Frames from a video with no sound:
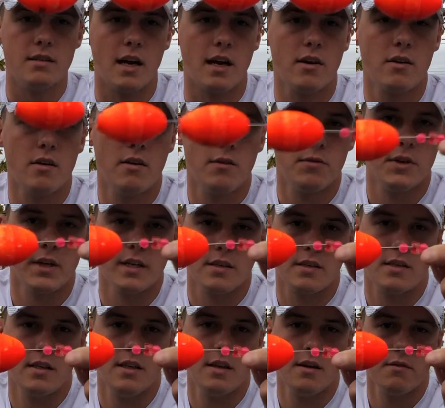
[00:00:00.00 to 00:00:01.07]
I don't know if you can
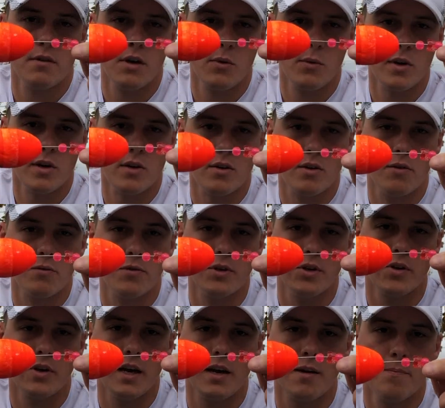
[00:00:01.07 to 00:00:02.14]
see that very well, hopefully
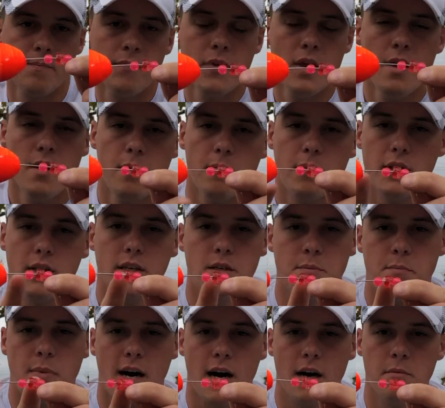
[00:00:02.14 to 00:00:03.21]
you can, but these
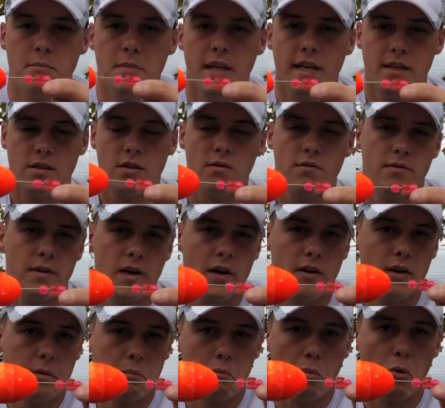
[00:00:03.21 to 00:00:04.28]
bottom beads are
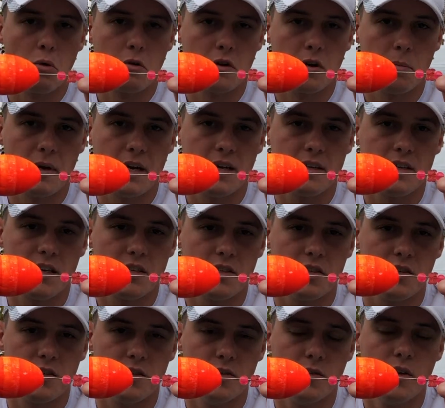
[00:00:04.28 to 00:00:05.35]
very important to pay attention
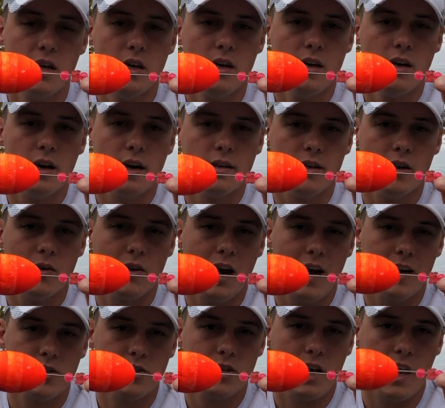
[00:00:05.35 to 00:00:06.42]
to. I don't
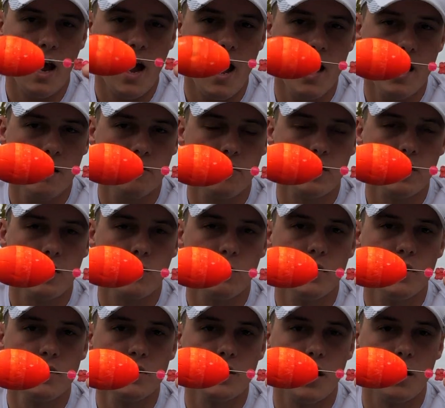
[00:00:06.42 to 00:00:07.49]
actually have one of the
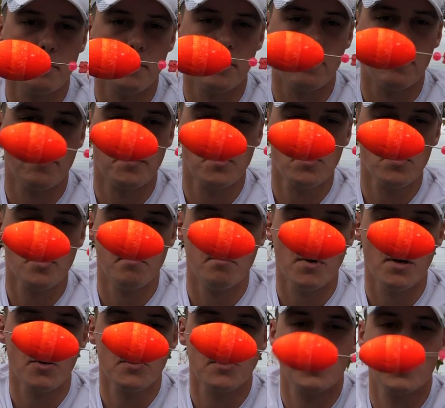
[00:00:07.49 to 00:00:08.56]
ones that I prefer the
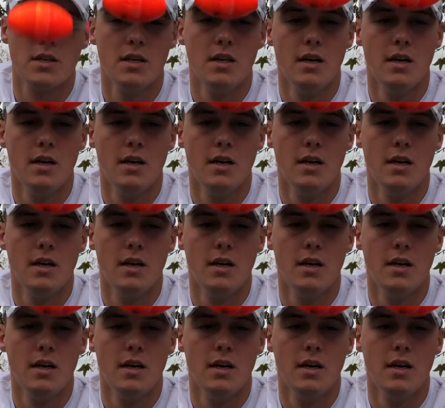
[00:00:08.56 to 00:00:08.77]
most.